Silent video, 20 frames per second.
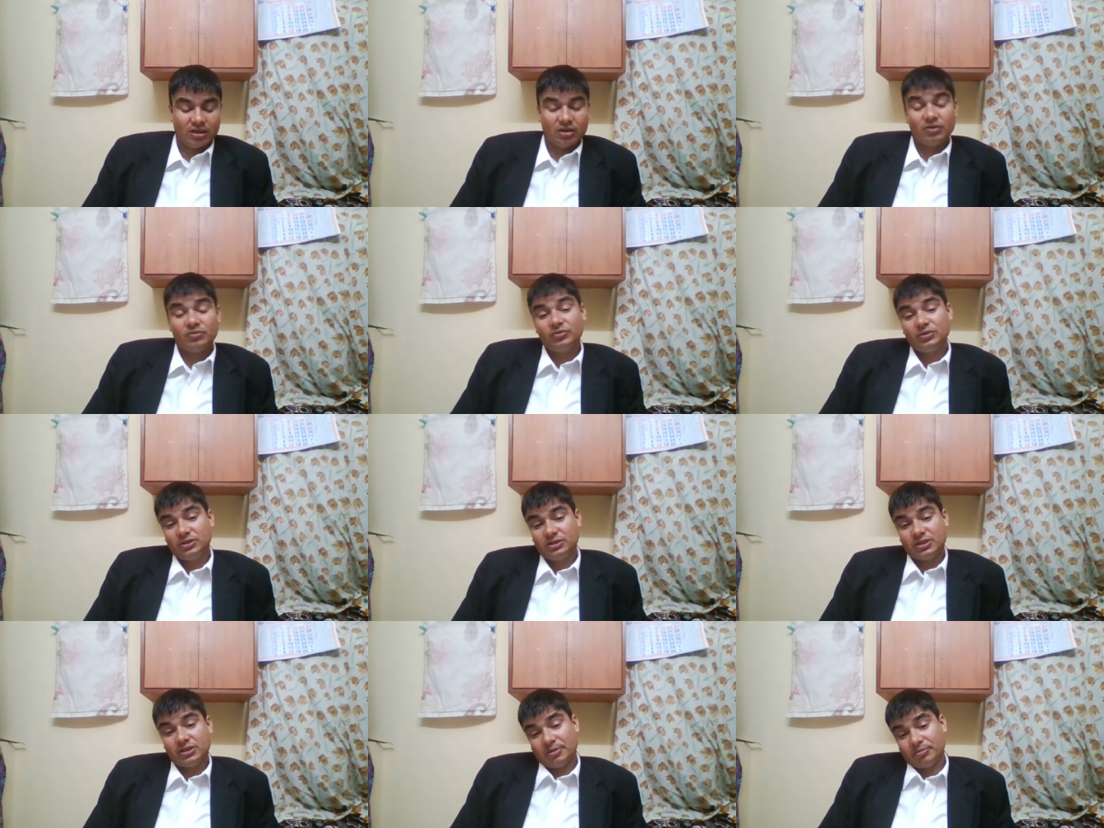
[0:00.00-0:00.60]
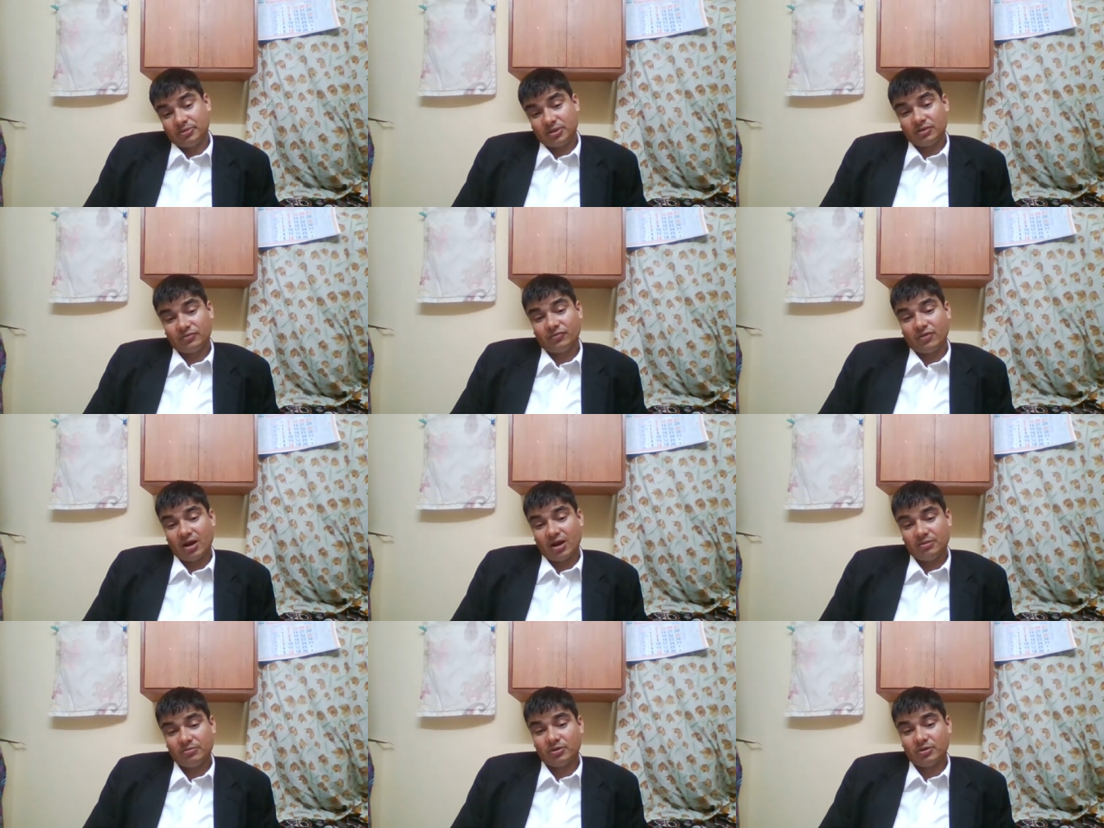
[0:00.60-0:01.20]
with chapter
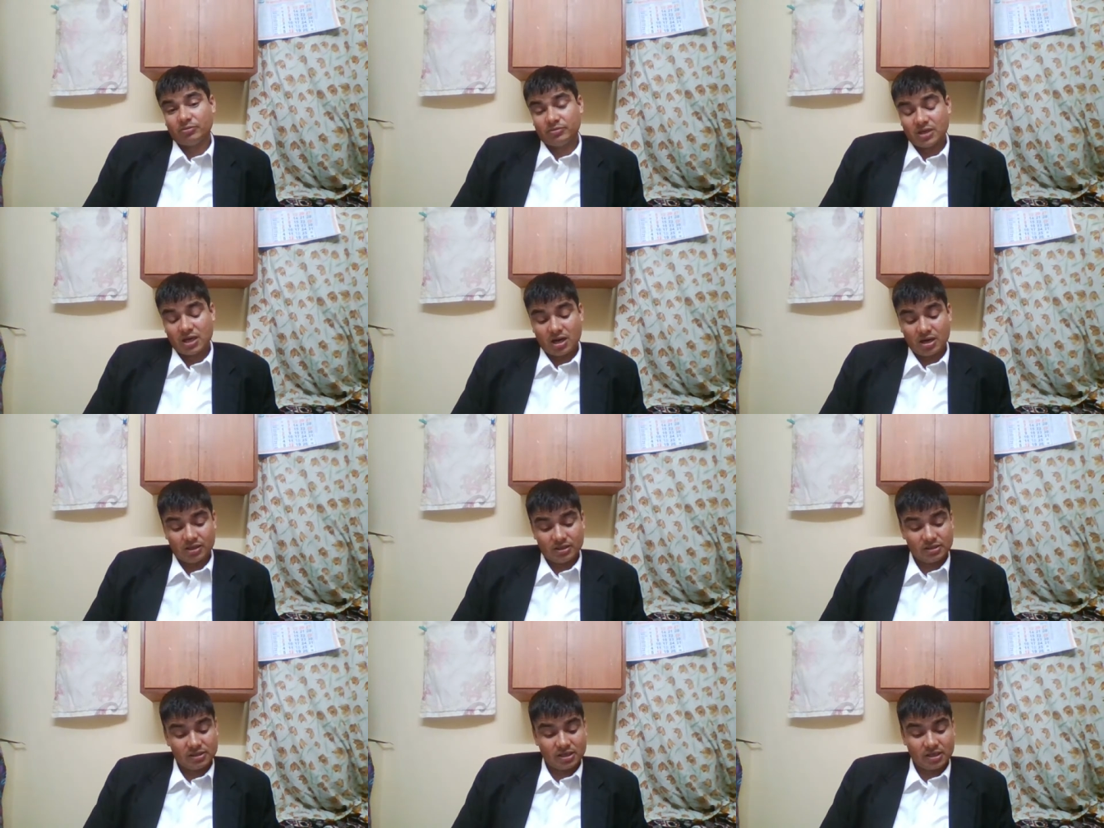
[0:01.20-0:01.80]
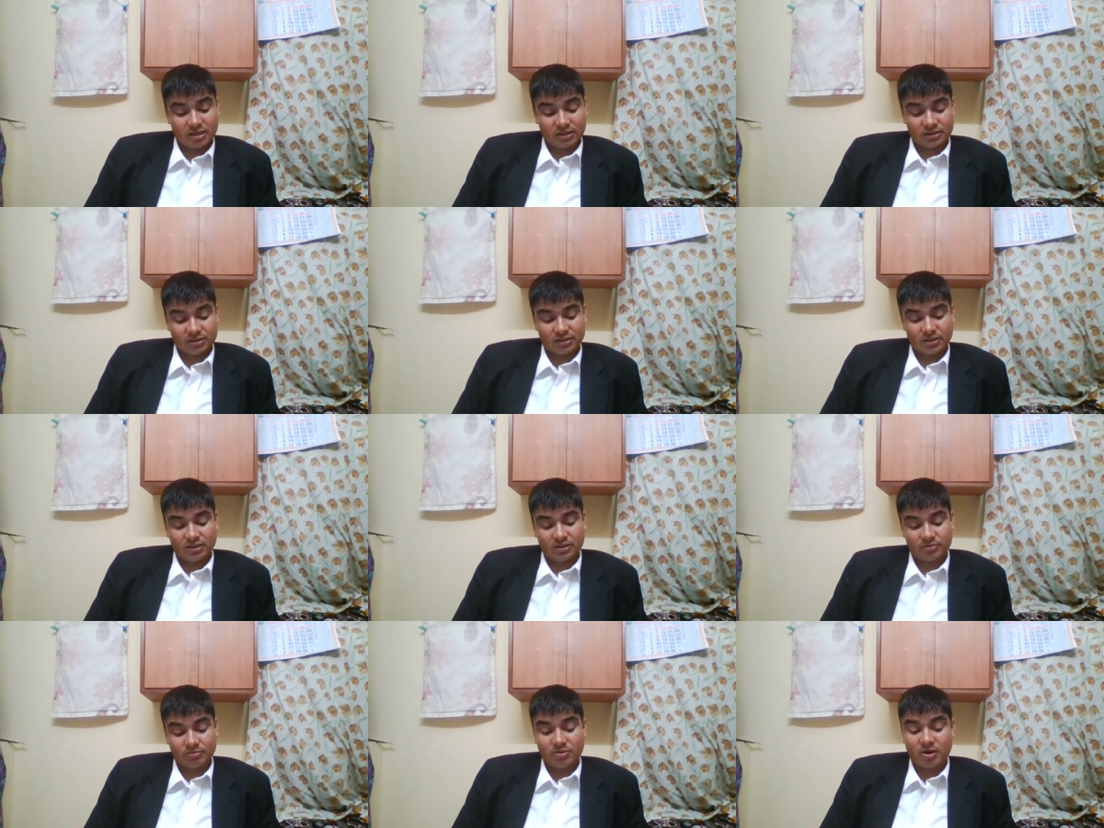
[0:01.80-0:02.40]
5 of the RTI
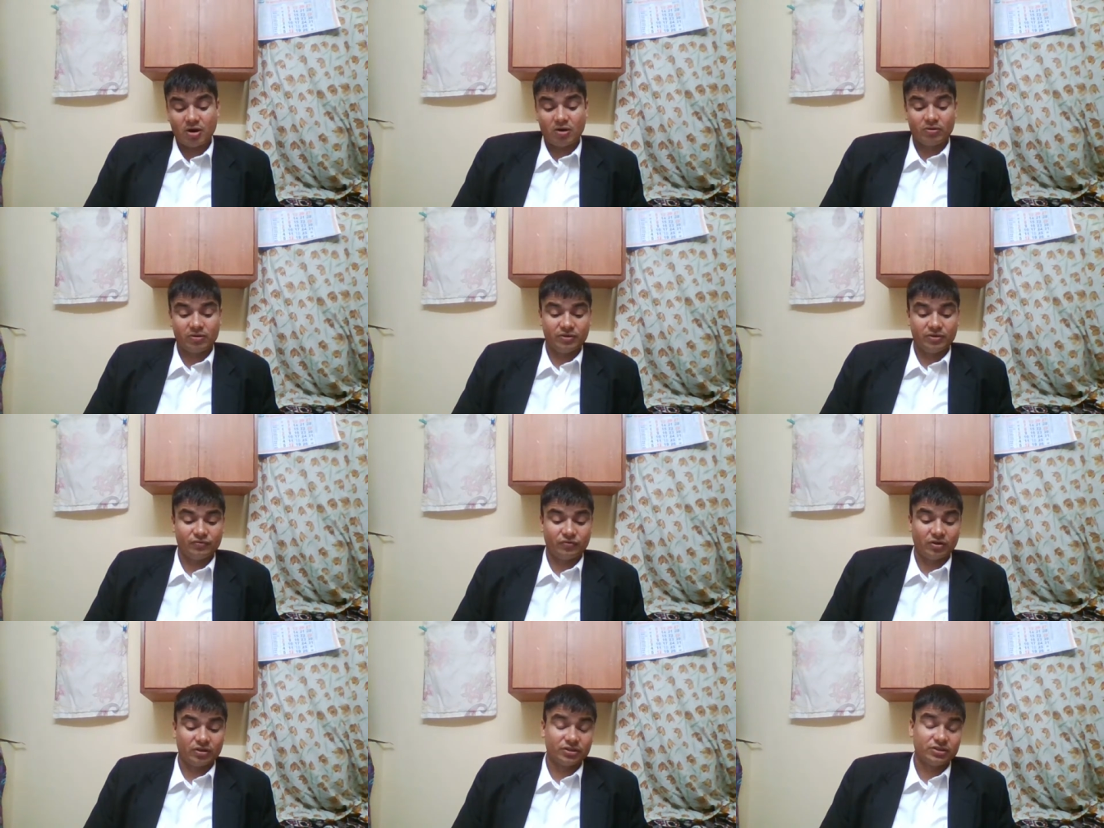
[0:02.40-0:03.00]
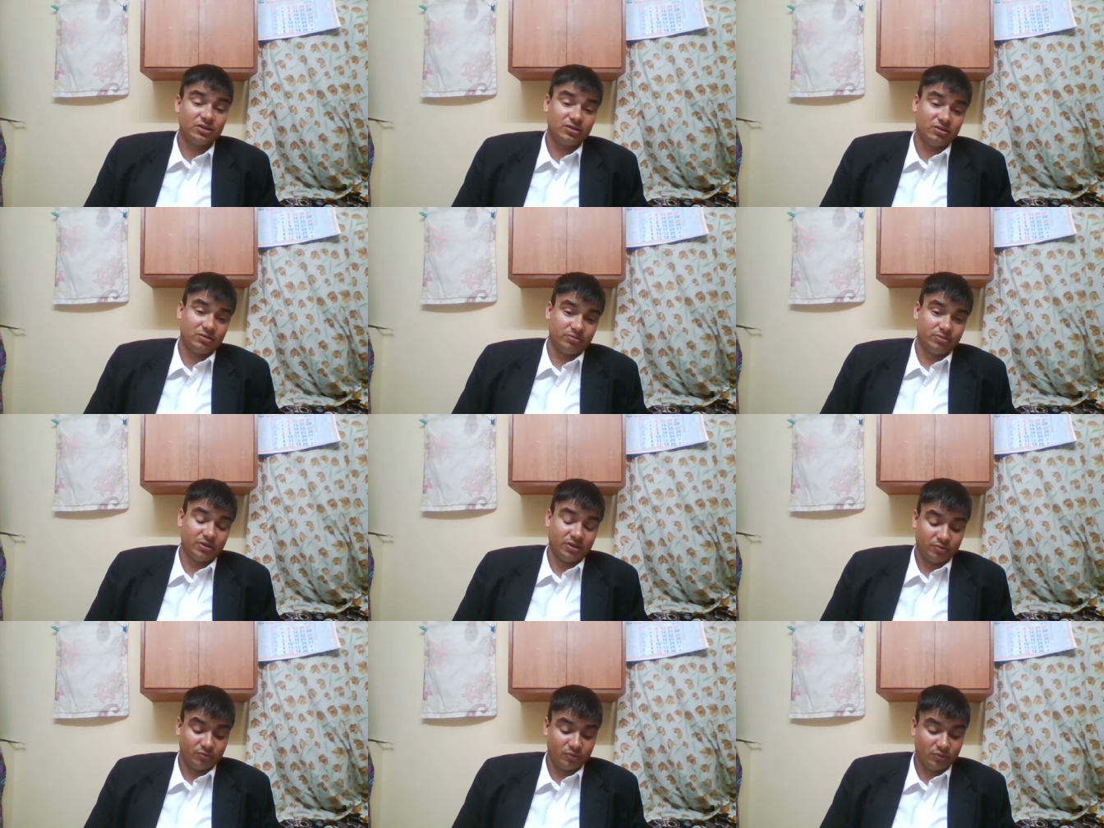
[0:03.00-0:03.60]
says power and function of
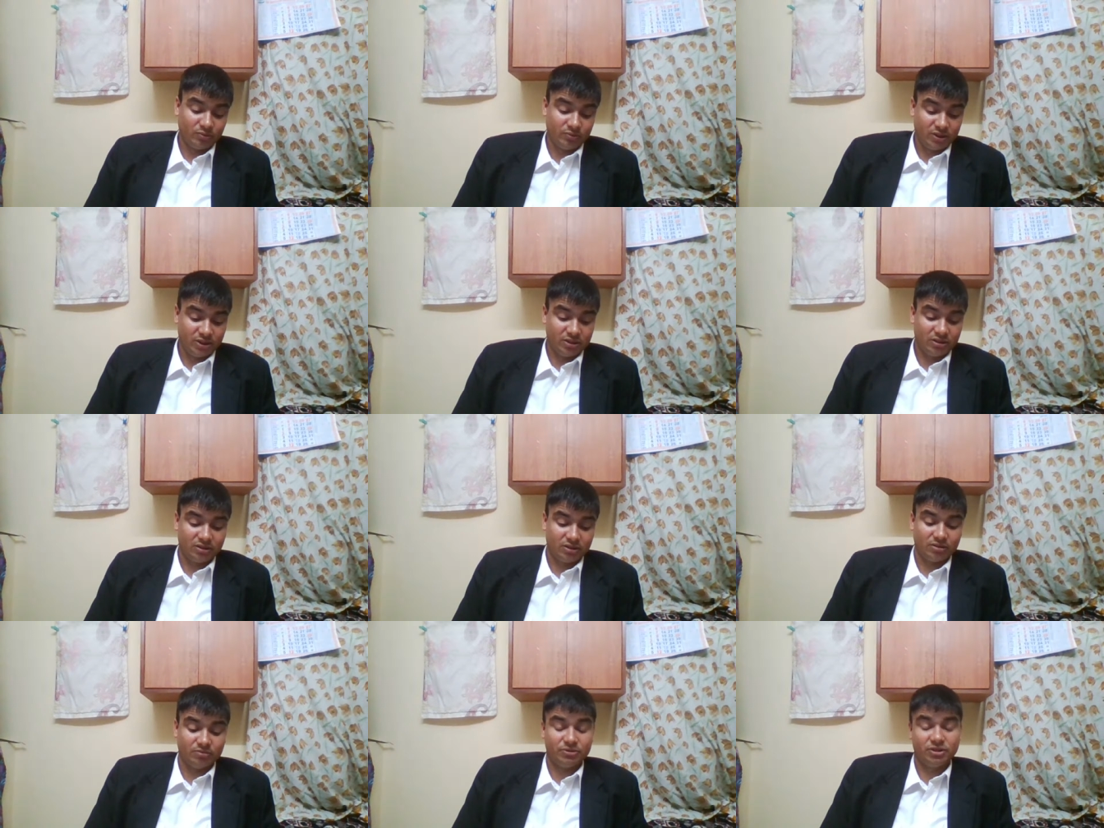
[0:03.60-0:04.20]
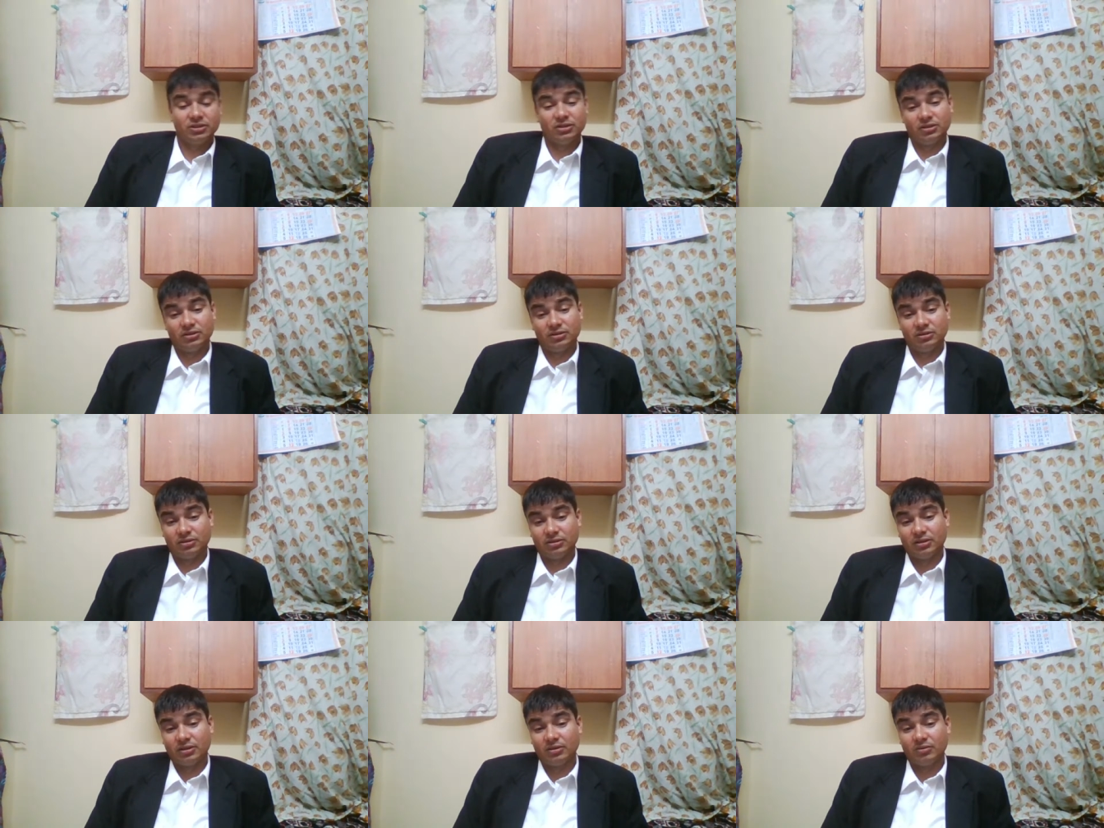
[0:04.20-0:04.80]
the information
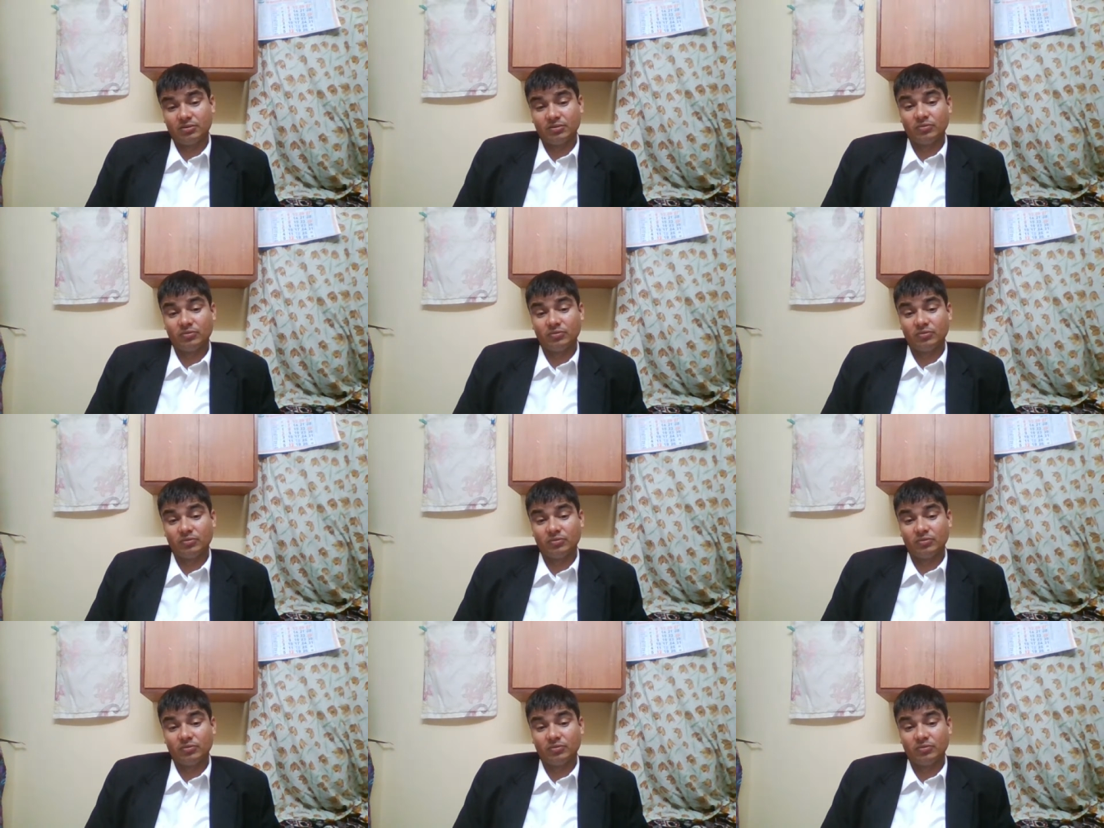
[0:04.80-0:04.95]
commission,